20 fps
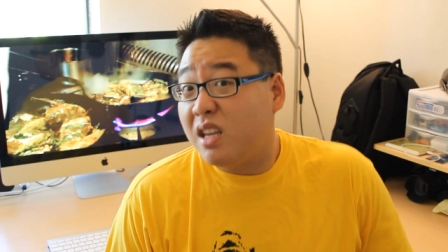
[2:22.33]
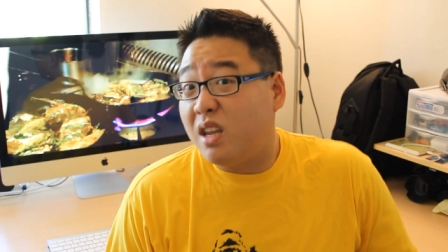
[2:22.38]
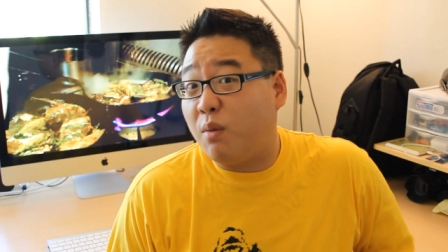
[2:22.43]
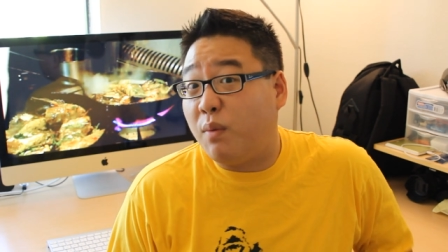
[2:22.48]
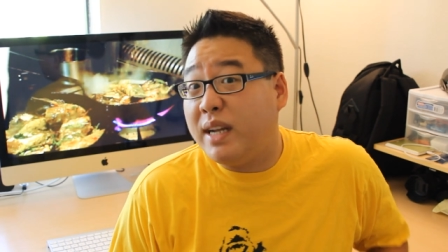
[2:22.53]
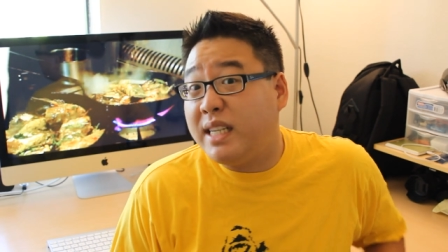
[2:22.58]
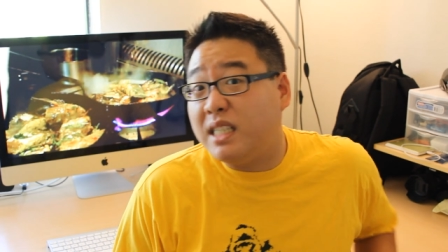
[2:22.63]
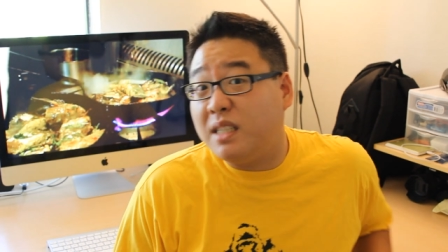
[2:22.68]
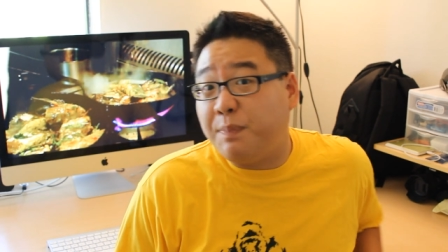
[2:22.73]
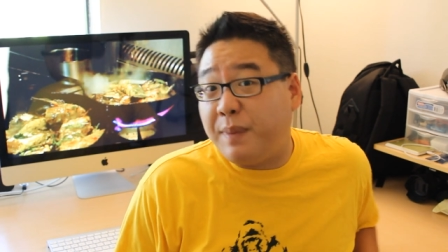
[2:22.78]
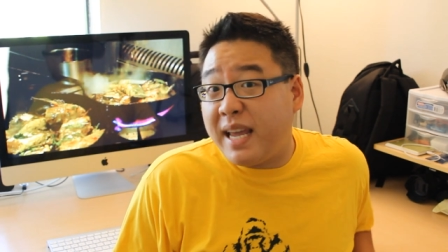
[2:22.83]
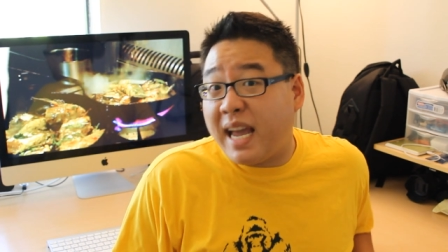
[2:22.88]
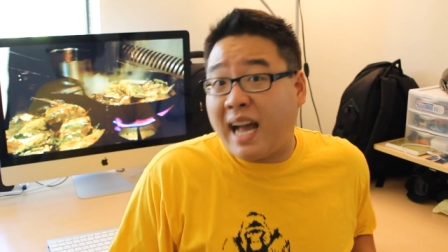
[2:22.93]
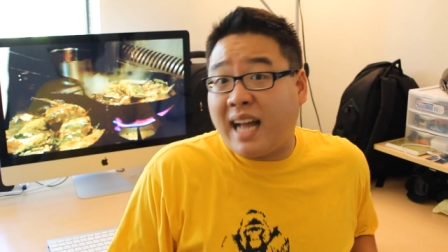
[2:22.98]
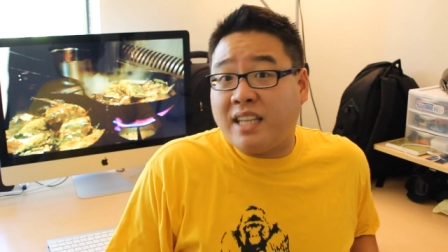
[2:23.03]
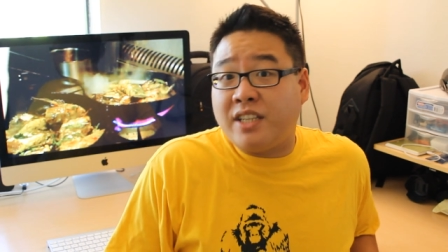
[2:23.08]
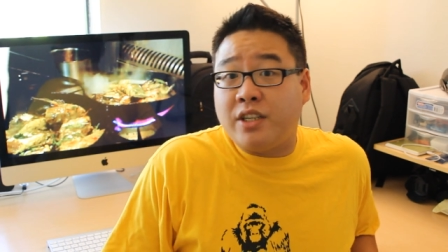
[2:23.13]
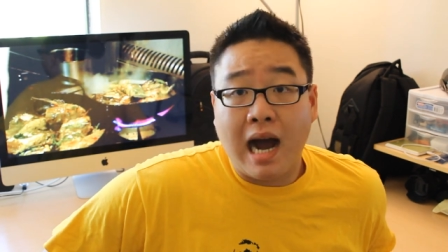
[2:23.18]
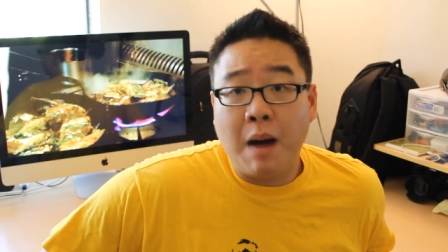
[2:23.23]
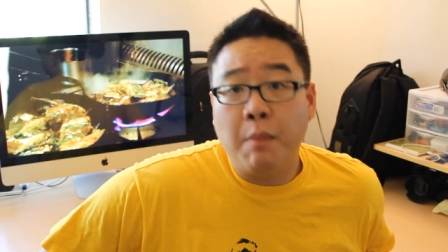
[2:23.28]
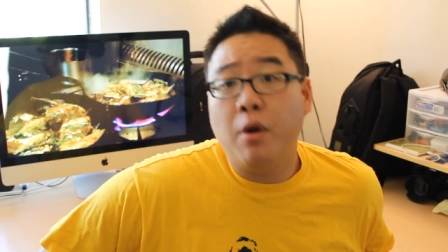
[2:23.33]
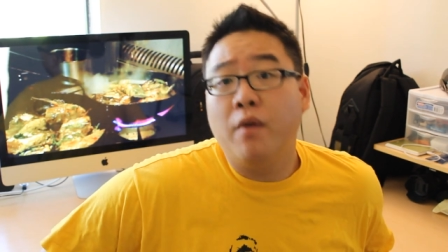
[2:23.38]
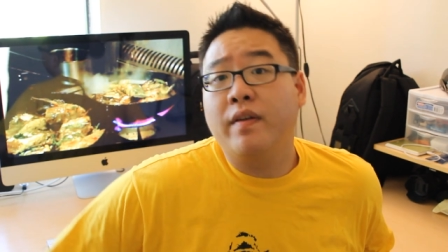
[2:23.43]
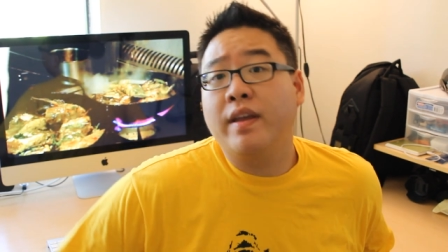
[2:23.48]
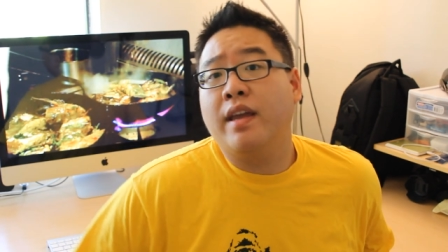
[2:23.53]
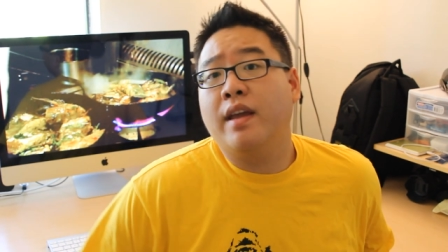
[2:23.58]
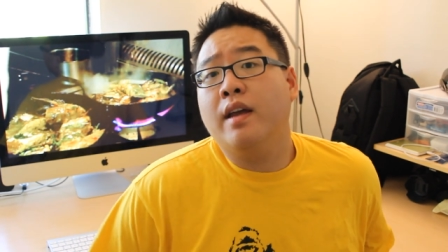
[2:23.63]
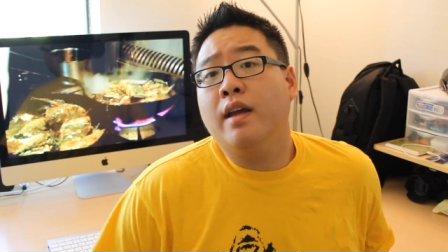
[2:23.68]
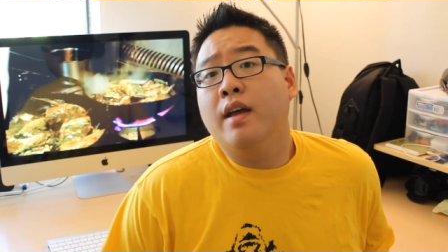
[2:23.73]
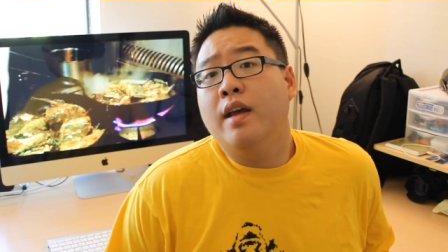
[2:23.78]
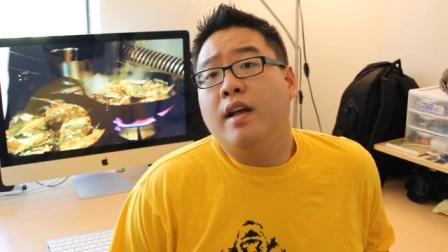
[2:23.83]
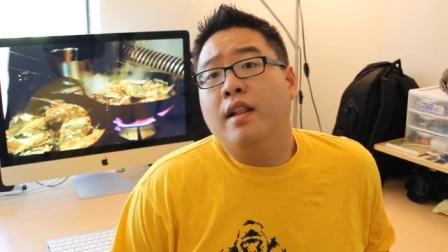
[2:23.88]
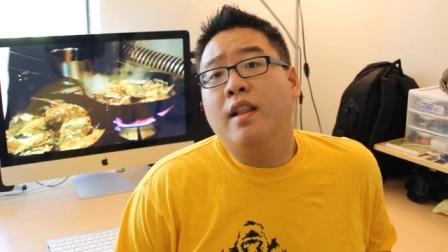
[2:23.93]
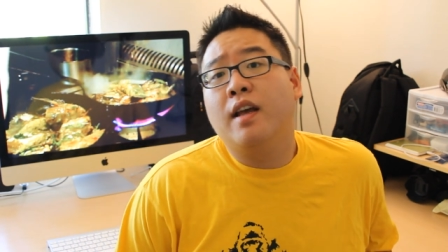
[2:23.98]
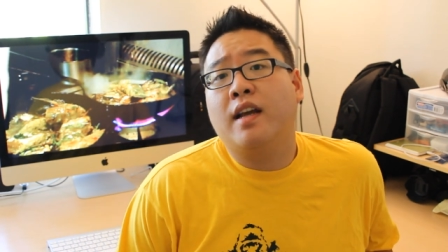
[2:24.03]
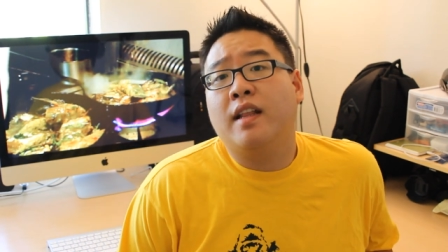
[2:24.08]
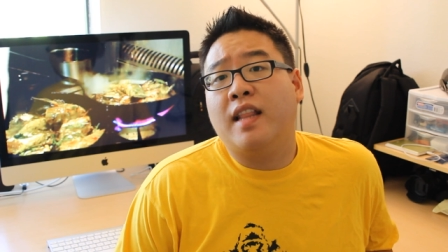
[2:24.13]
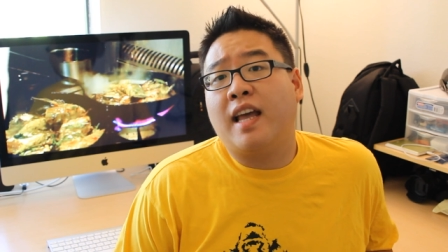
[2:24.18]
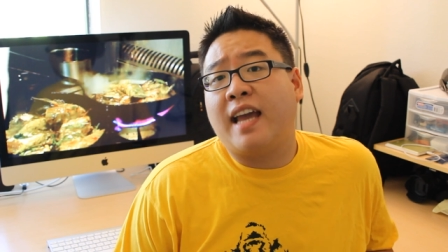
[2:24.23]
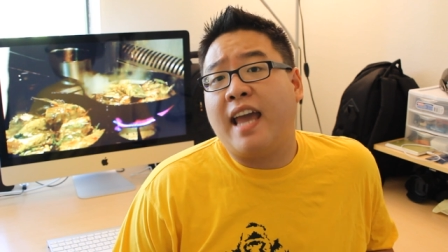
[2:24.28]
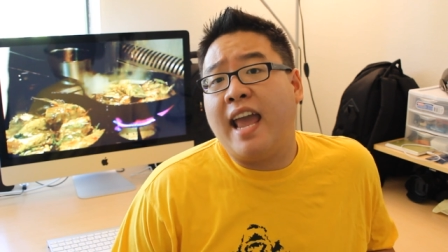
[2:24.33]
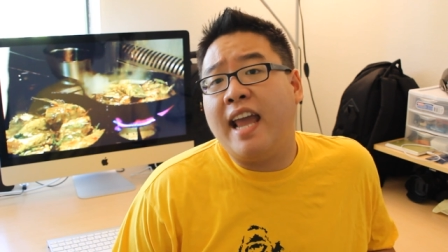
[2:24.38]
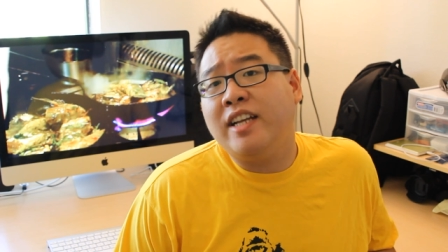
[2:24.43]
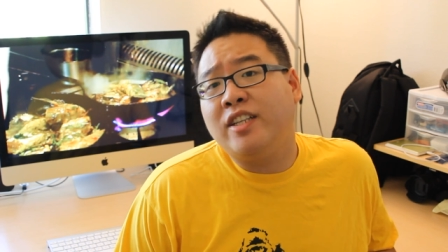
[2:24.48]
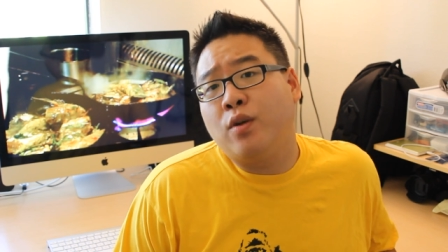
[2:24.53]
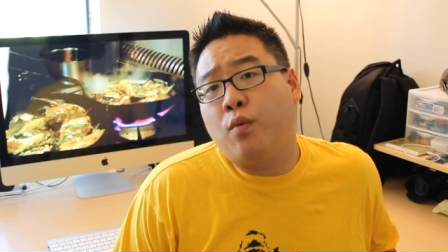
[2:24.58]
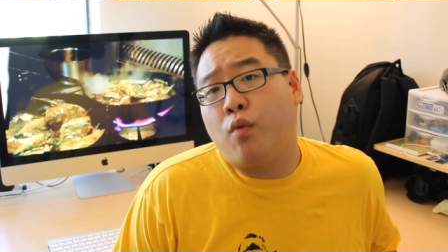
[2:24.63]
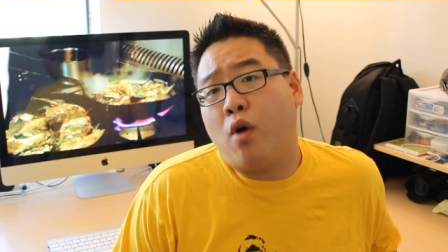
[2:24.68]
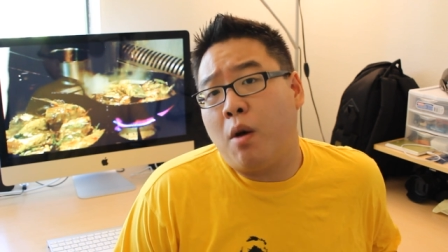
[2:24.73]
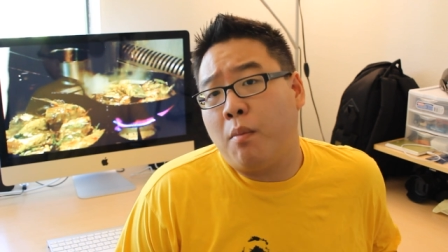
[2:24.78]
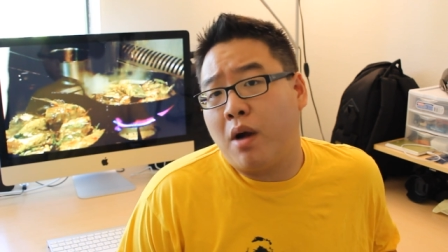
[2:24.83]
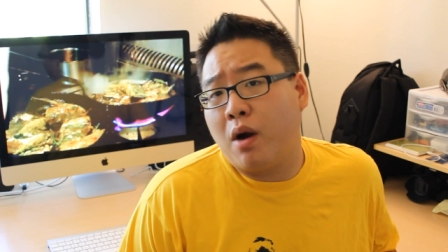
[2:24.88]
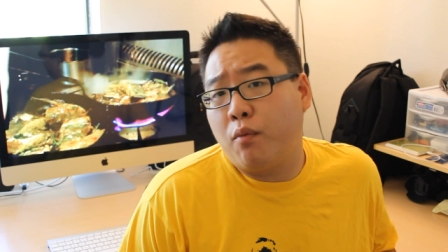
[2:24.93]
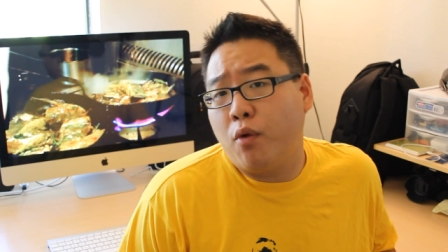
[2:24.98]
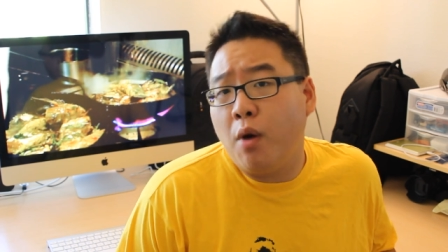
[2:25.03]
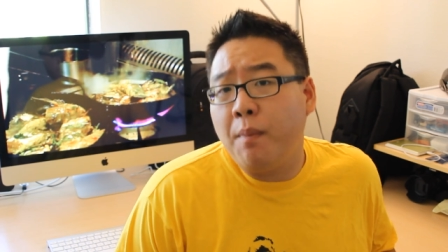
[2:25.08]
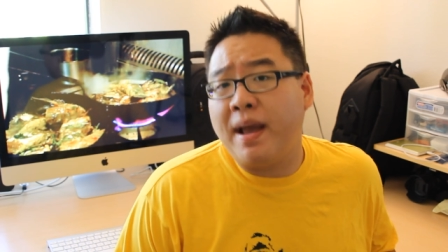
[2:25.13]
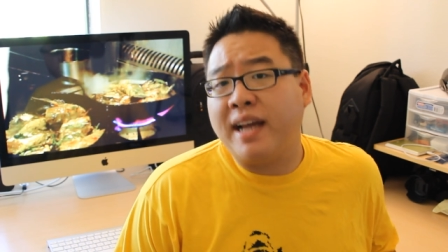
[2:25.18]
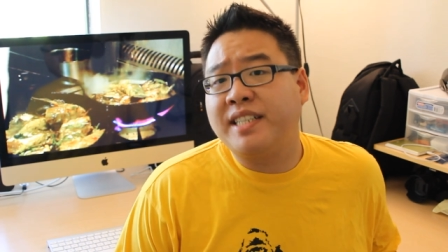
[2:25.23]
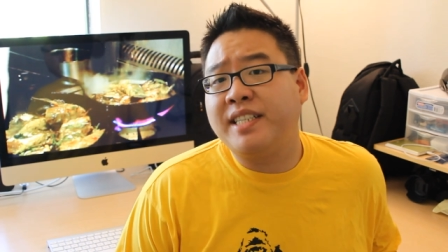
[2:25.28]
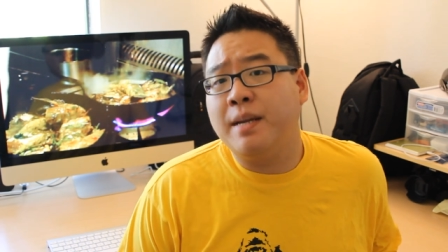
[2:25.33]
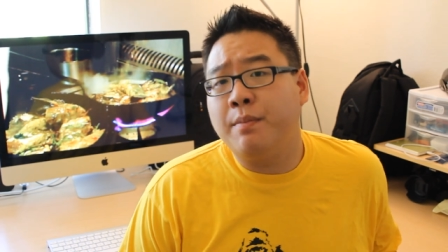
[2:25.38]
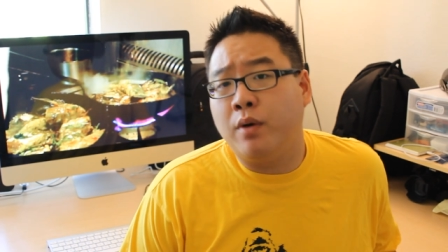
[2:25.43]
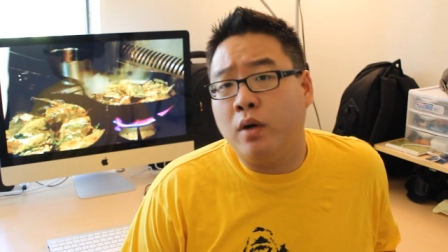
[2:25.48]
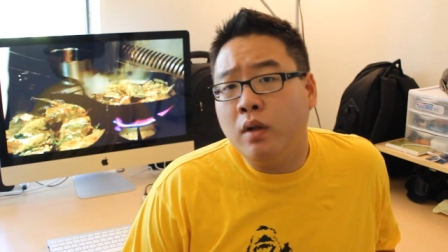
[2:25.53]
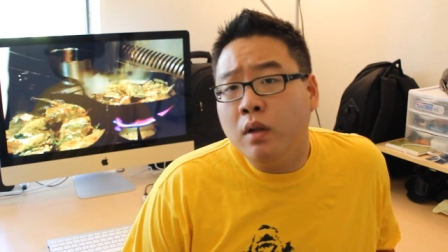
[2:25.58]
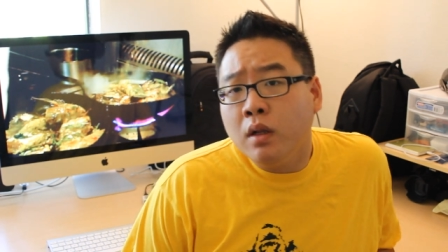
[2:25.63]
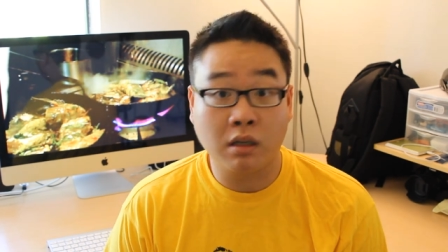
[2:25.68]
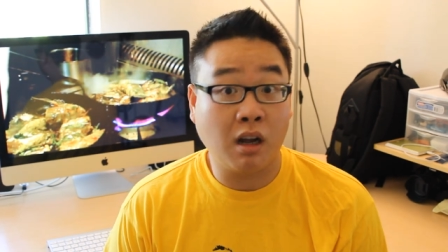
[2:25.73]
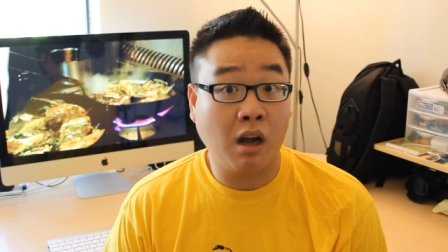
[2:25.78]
You racist biatch. I'm over here looking like an Asian Walmart rollback symbol.